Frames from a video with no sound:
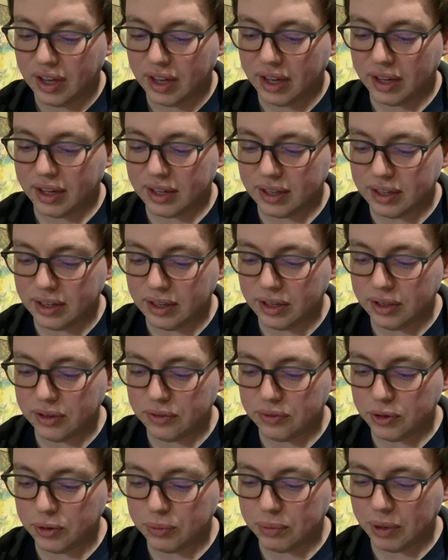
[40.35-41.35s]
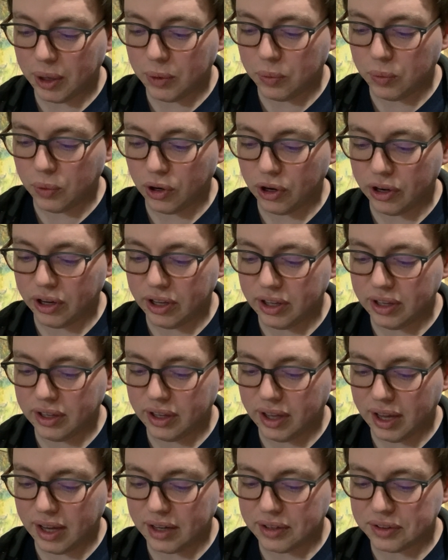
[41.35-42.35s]
And can any of you, by
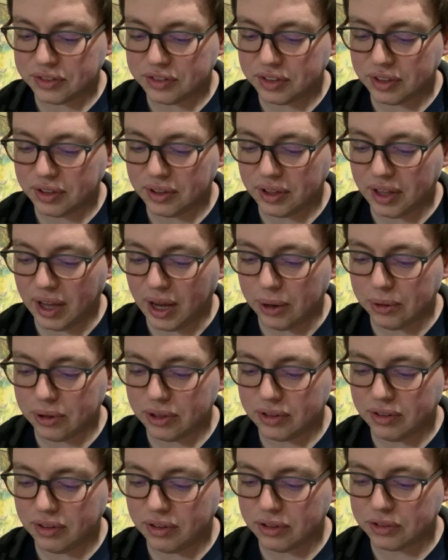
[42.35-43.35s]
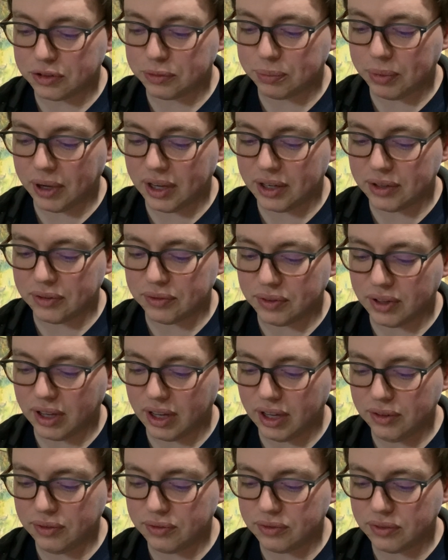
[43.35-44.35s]
worrying, add a single hour to your span of
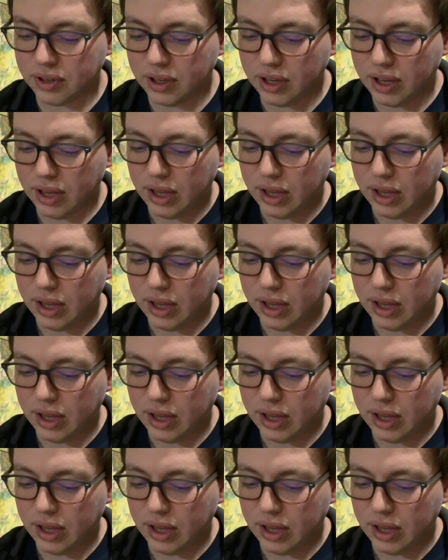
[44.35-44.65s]
life?